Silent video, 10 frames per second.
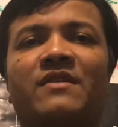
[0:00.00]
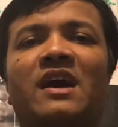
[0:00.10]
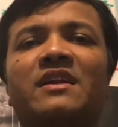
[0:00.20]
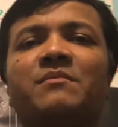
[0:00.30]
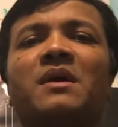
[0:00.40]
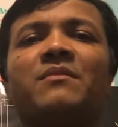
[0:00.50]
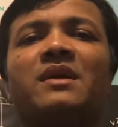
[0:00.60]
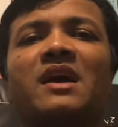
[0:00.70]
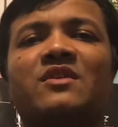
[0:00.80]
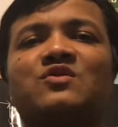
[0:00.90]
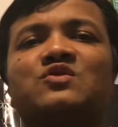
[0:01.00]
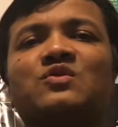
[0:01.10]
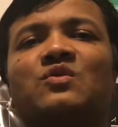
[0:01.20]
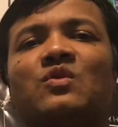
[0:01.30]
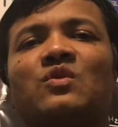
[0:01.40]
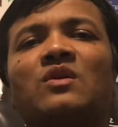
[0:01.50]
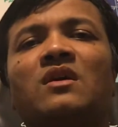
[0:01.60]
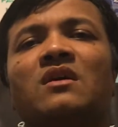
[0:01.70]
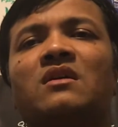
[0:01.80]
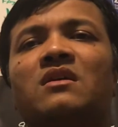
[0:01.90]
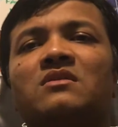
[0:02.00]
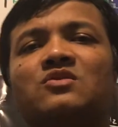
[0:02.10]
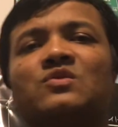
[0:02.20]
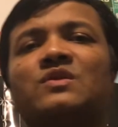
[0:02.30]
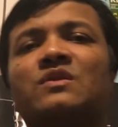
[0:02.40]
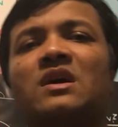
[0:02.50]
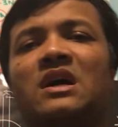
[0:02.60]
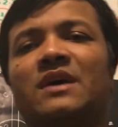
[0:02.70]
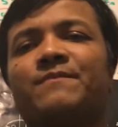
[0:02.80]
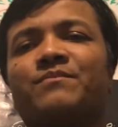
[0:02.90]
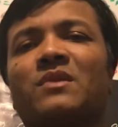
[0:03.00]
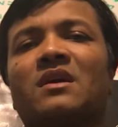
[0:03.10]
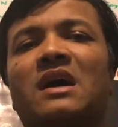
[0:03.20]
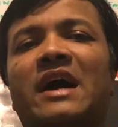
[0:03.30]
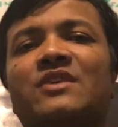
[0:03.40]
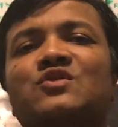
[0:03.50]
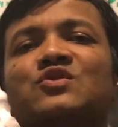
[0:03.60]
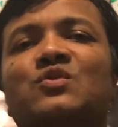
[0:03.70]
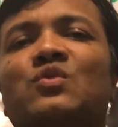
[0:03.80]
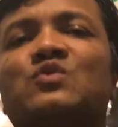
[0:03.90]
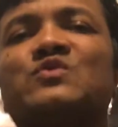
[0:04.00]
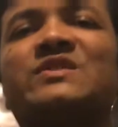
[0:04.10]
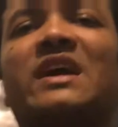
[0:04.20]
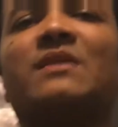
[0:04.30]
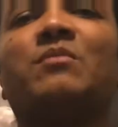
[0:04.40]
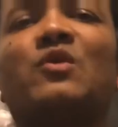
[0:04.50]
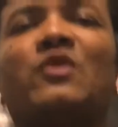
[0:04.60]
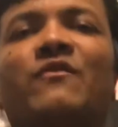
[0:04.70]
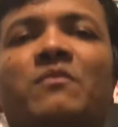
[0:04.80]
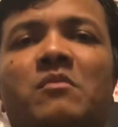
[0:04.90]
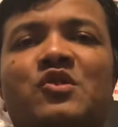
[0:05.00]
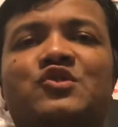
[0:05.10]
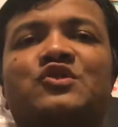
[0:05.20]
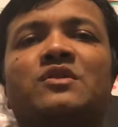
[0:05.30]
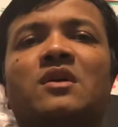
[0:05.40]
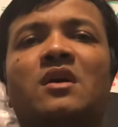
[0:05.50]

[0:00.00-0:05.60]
I remember I used to go to um, I used to go to second floor of Mush.